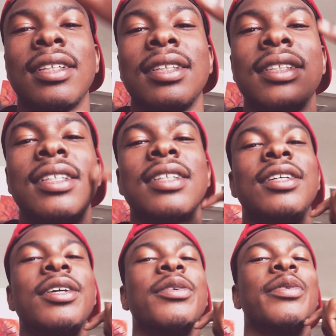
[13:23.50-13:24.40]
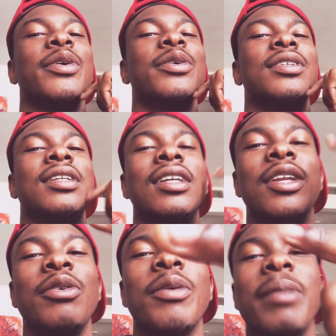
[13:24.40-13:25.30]
Stick to your roots.
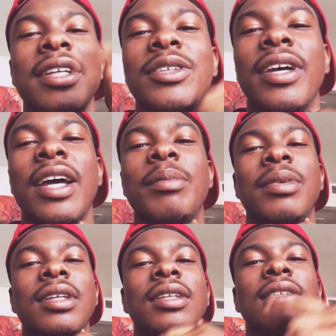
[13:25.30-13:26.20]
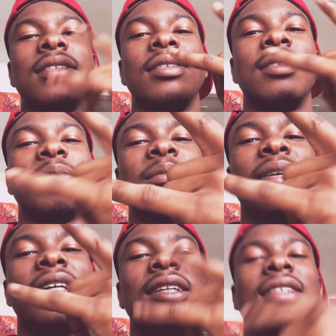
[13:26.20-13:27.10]
Do what makes you happy.
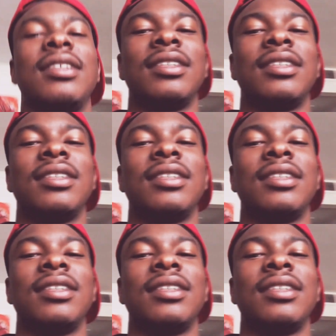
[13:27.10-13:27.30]
Peace.